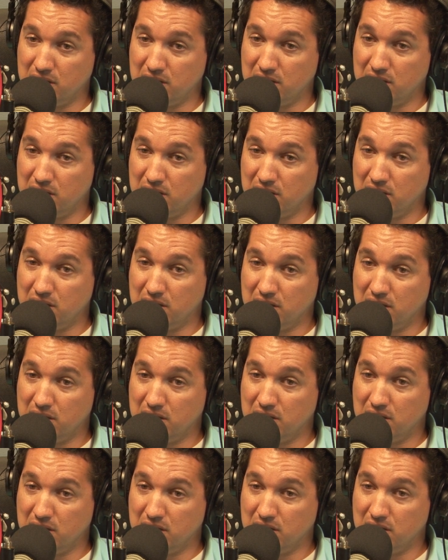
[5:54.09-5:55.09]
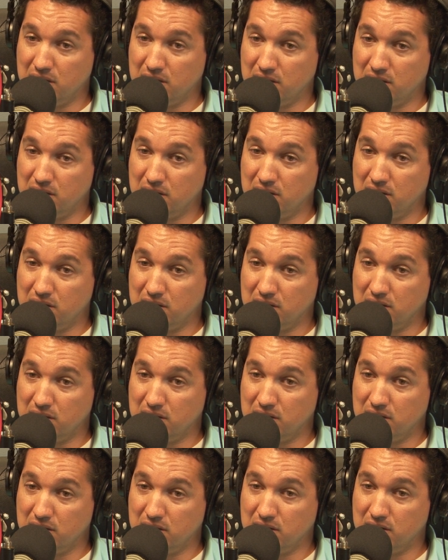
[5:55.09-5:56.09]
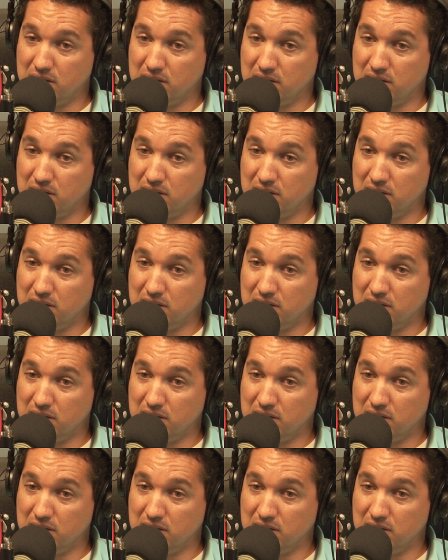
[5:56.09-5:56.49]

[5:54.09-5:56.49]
No one is speaking in this clip.